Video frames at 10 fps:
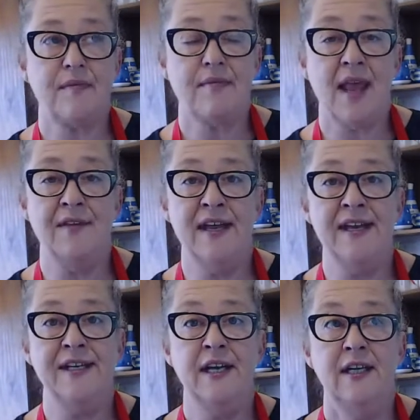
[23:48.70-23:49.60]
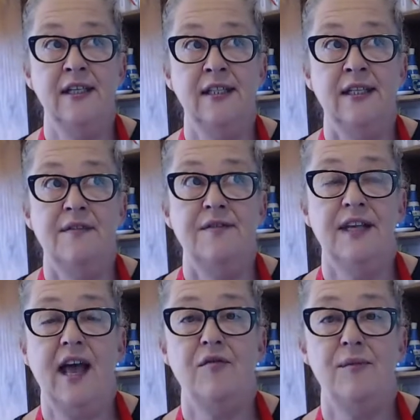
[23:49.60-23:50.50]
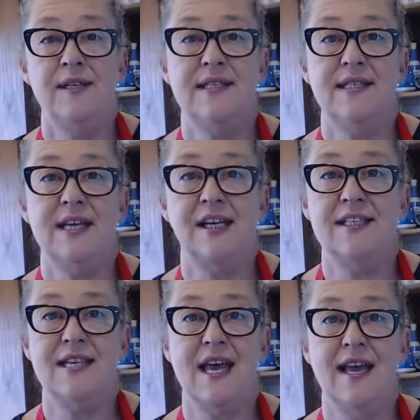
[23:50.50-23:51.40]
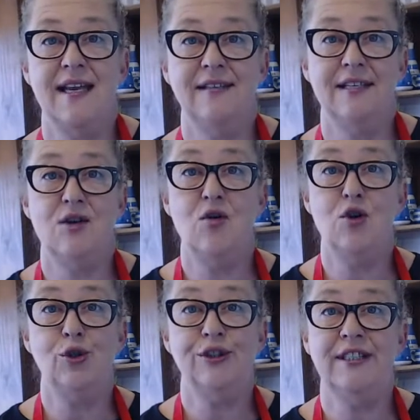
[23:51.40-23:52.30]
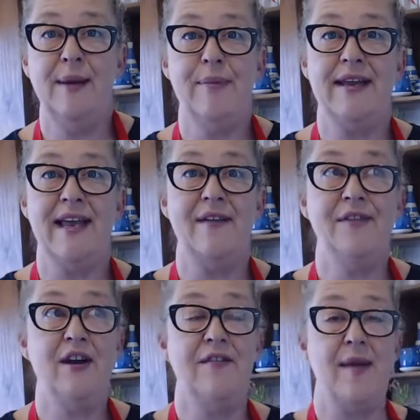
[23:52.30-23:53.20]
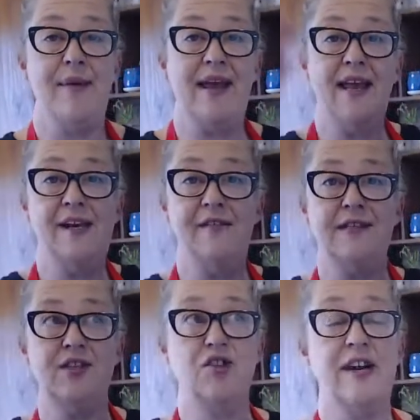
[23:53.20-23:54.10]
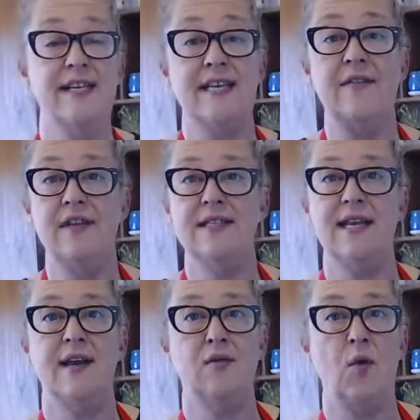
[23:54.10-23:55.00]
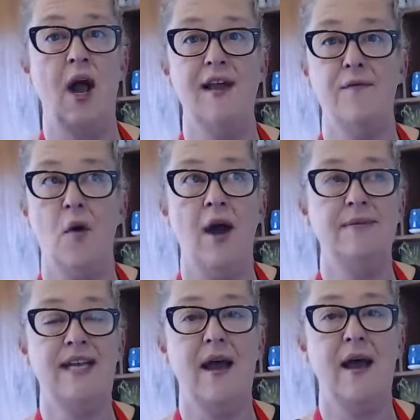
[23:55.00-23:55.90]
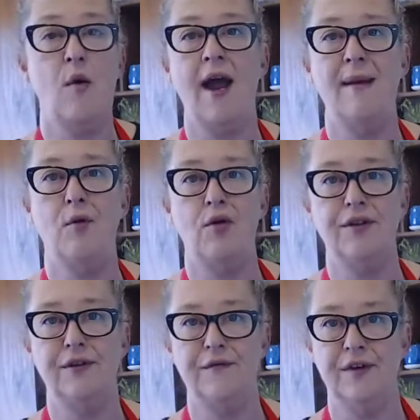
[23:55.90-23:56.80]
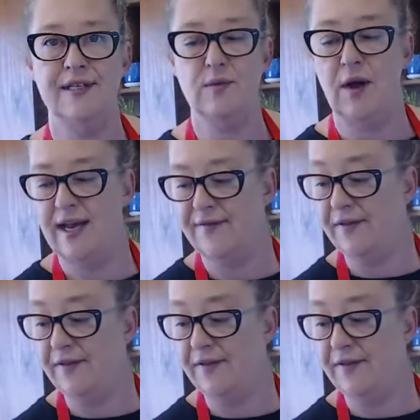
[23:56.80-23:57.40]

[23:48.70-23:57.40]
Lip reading: And then the government started saying, it's all good, get back out there. And they're back out in the streets. And the second wave wiped out way more than the first wave.